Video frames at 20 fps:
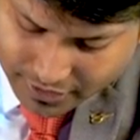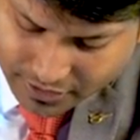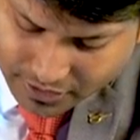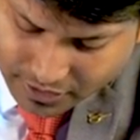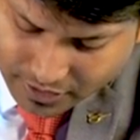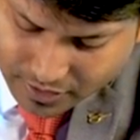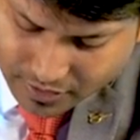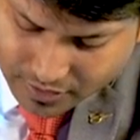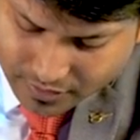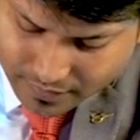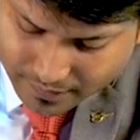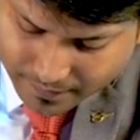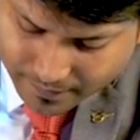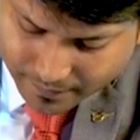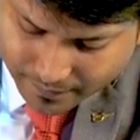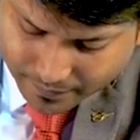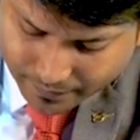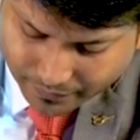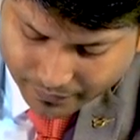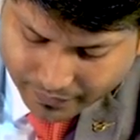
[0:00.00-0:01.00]
is
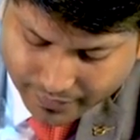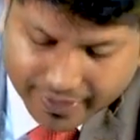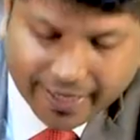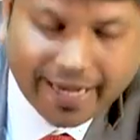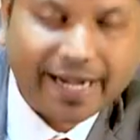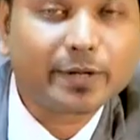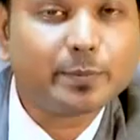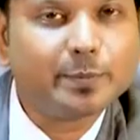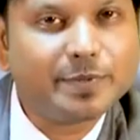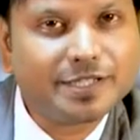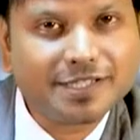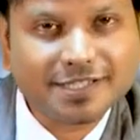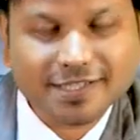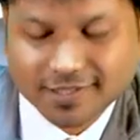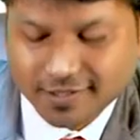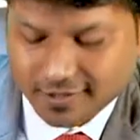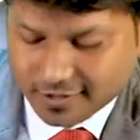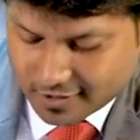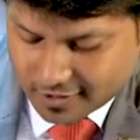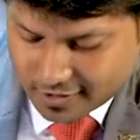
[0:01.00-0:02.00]

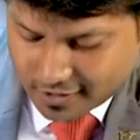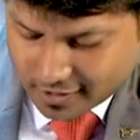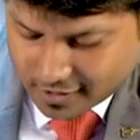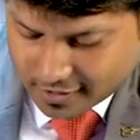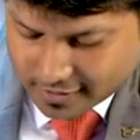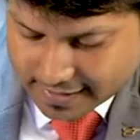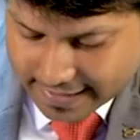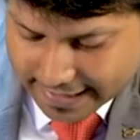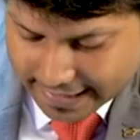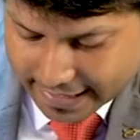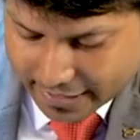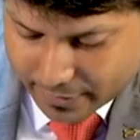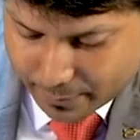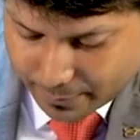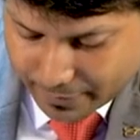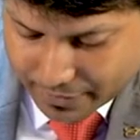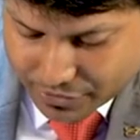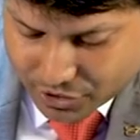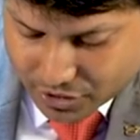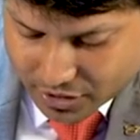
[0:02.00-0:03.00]
cannabis,
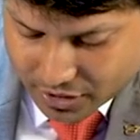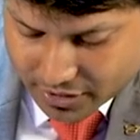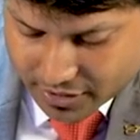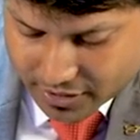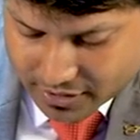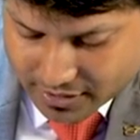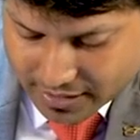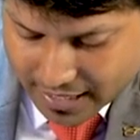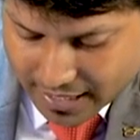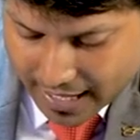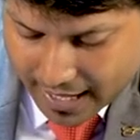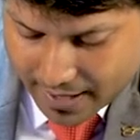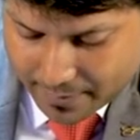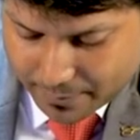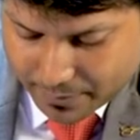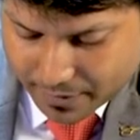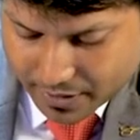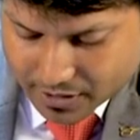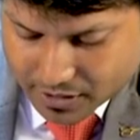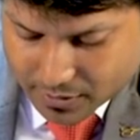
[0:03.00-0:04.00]
second picture is
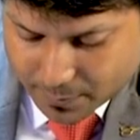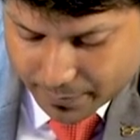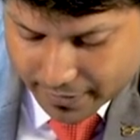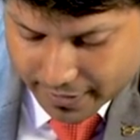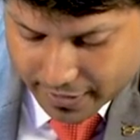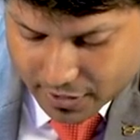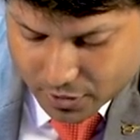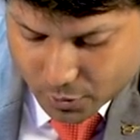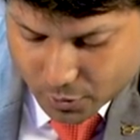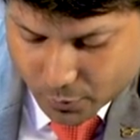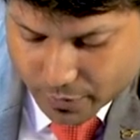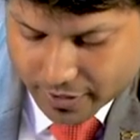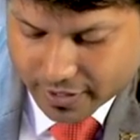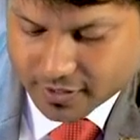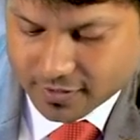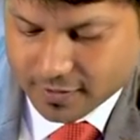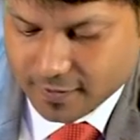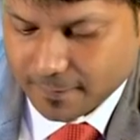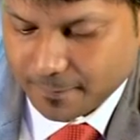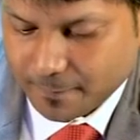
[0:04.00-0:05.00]
Abrus
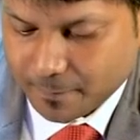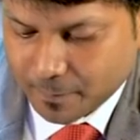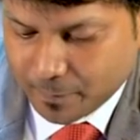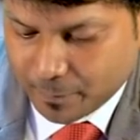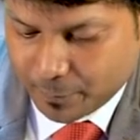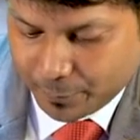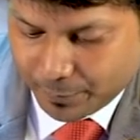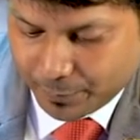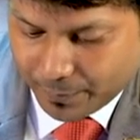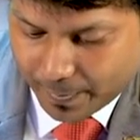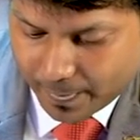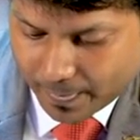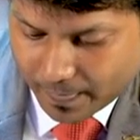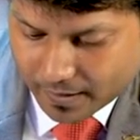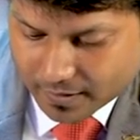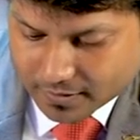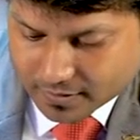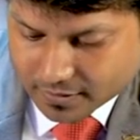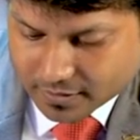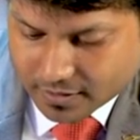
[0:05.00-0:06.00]
precatorius,
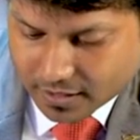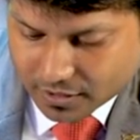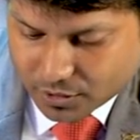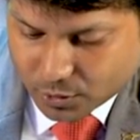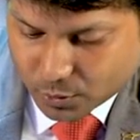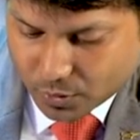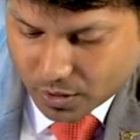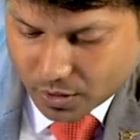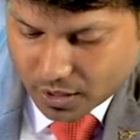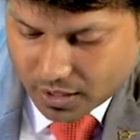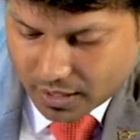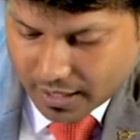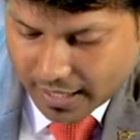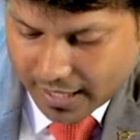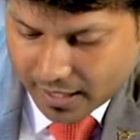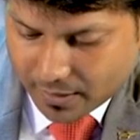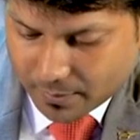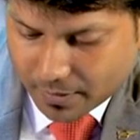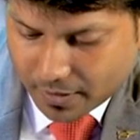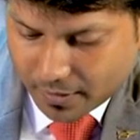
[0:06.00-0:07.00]
Datura
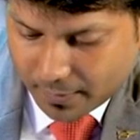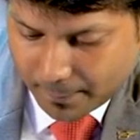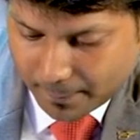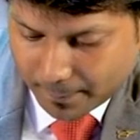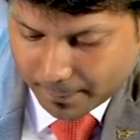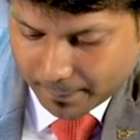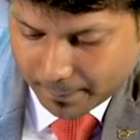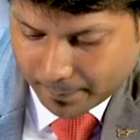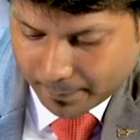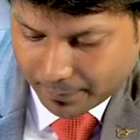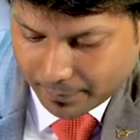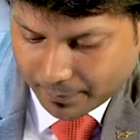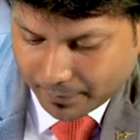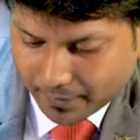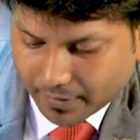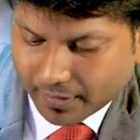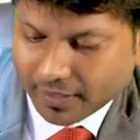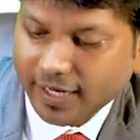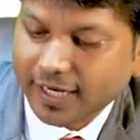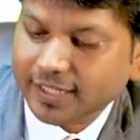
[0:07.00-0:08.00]
alba,
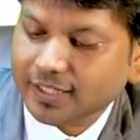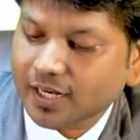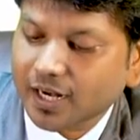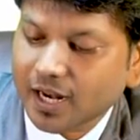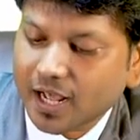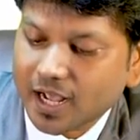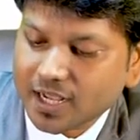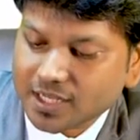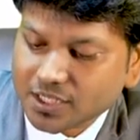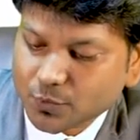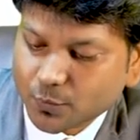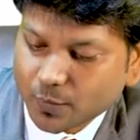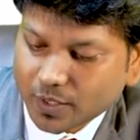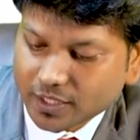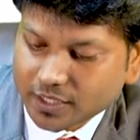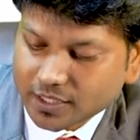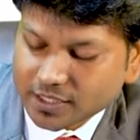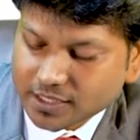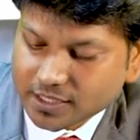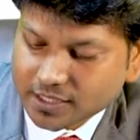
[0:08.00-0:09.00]
and the last
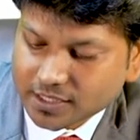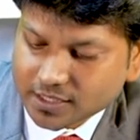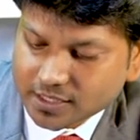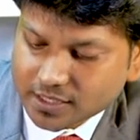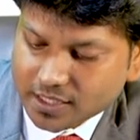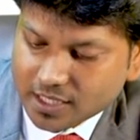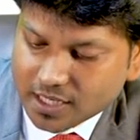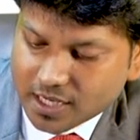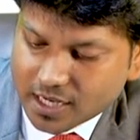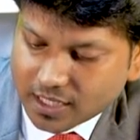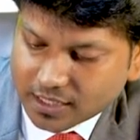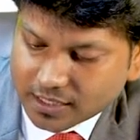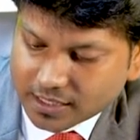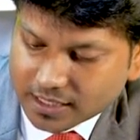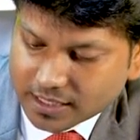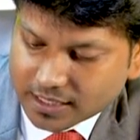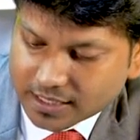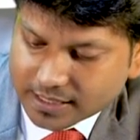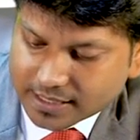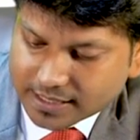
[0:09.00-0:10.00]
one is
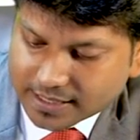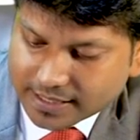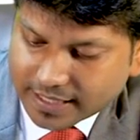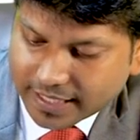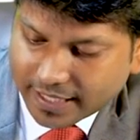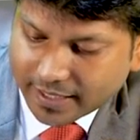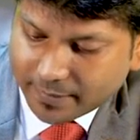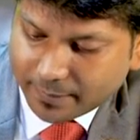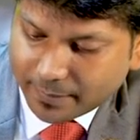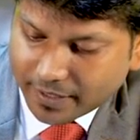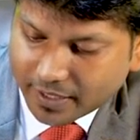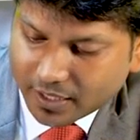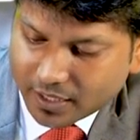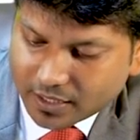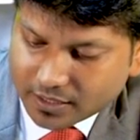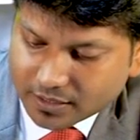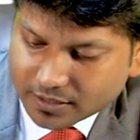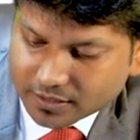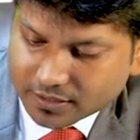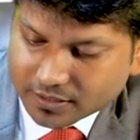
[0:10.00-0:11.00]

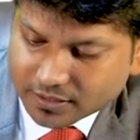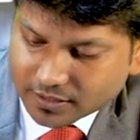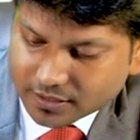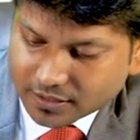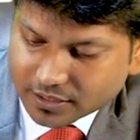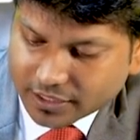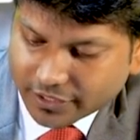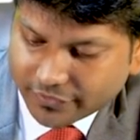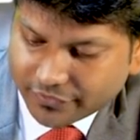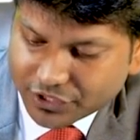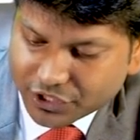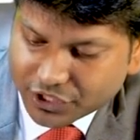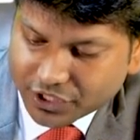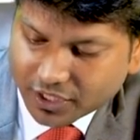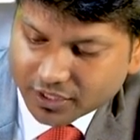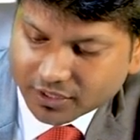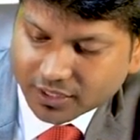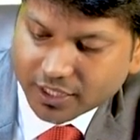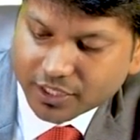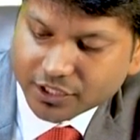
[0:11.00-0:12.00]
Cerbera
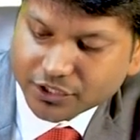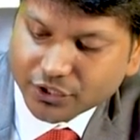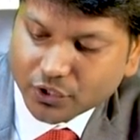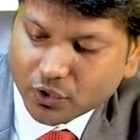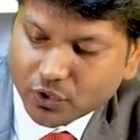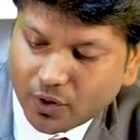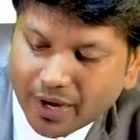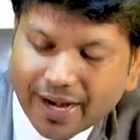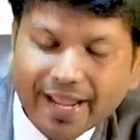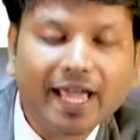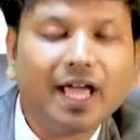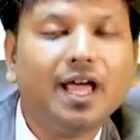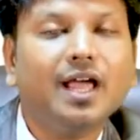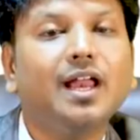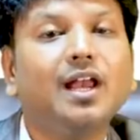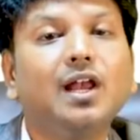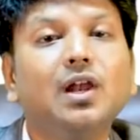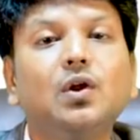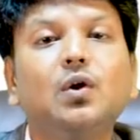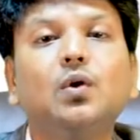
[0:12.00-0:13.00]
thevetia, that is your
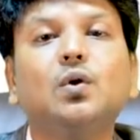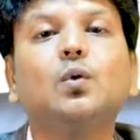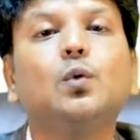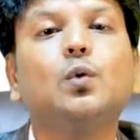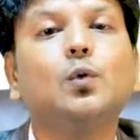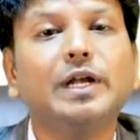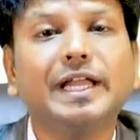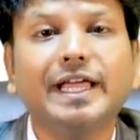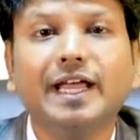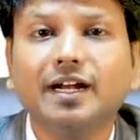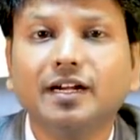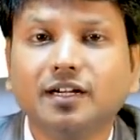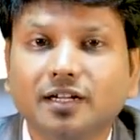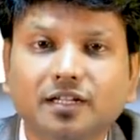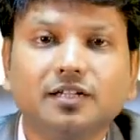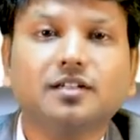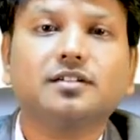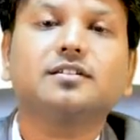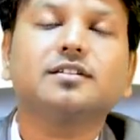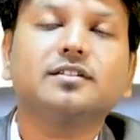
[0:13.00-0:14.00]
yellow
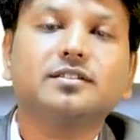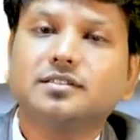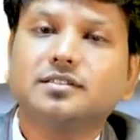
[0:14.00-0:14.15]
oleander,